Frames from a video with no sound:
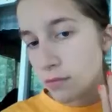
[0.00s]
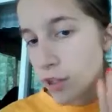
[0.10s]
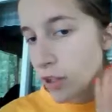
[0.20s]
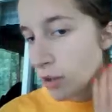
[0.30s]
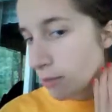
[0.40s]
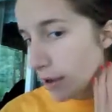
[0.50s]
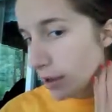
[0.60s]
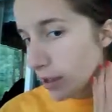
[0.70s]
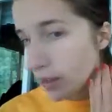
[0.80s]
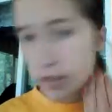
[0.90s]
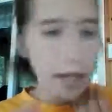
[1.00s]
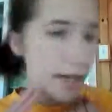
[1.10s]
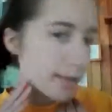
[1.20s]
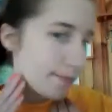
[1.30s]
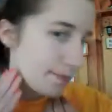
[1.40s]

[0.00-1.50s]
You can barely see it.